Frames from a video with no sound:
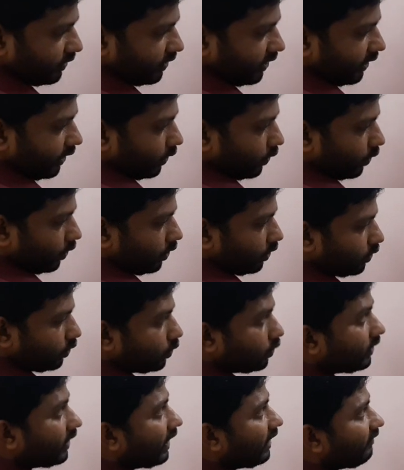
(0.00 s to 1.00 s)
is equal to
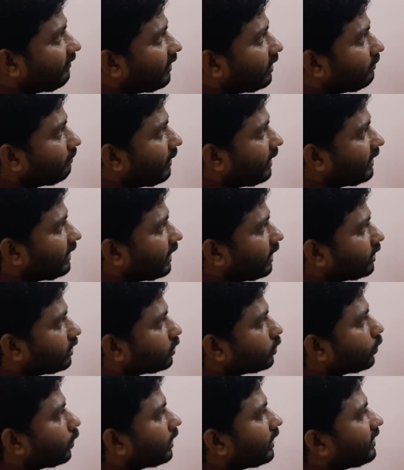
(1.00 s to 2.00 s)
L1 by L2.
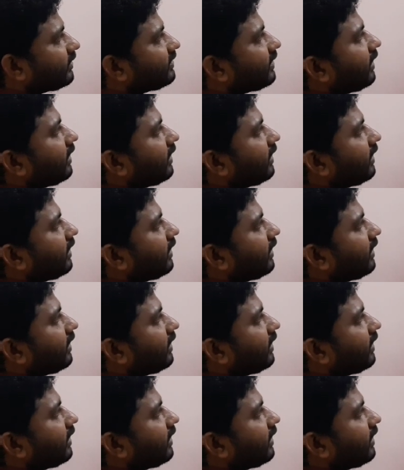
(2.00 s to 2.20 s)
What is